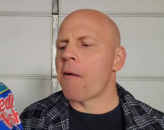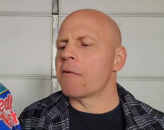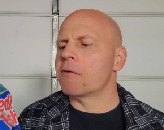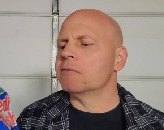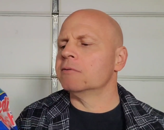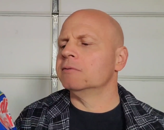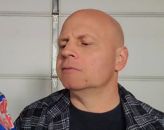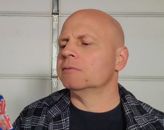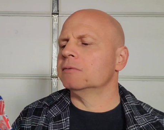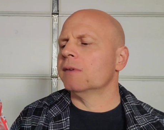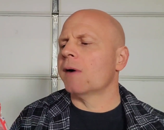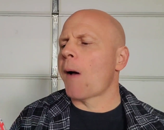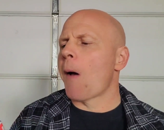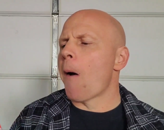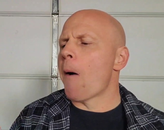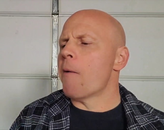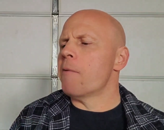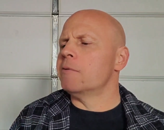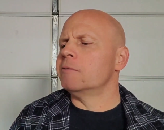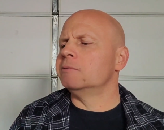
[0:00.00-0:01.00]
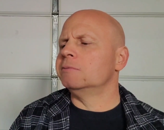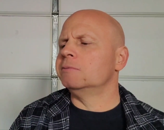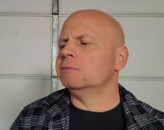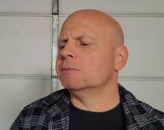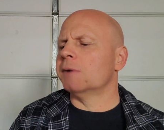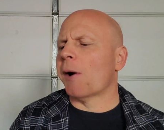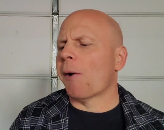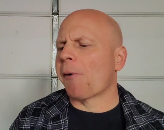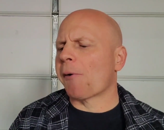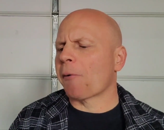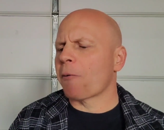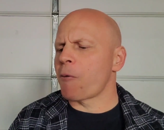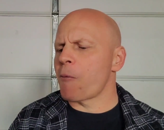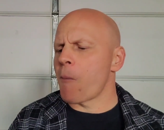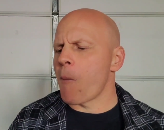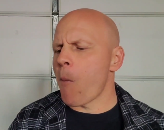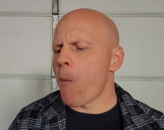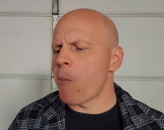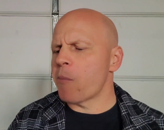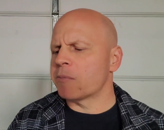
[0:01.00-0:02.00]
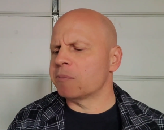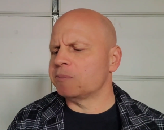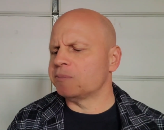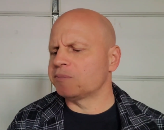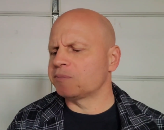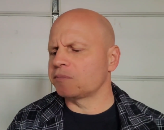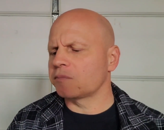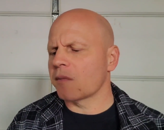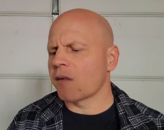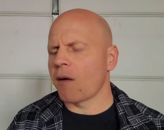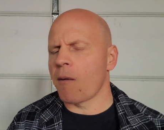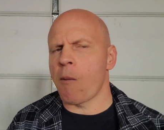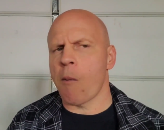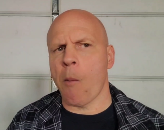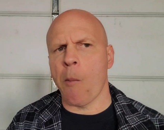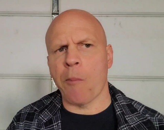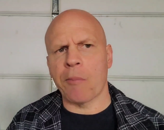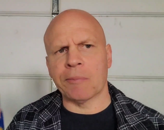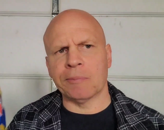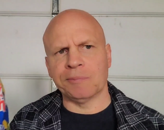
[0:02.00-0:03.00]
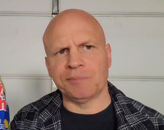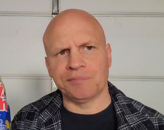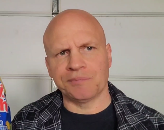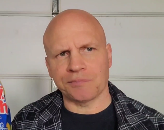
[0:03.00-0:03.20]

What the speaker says: Nobody speaks.